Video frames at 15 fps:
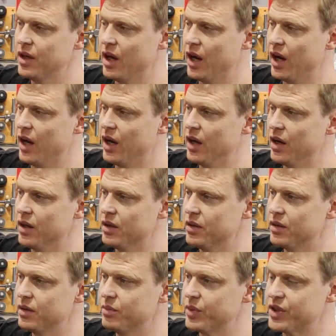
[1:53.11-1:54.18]
are
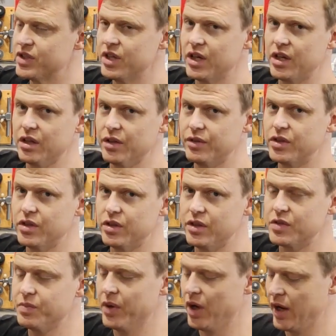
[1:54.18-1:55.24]
particular to
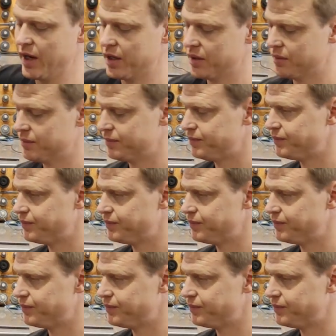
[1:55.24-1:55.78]
this bike.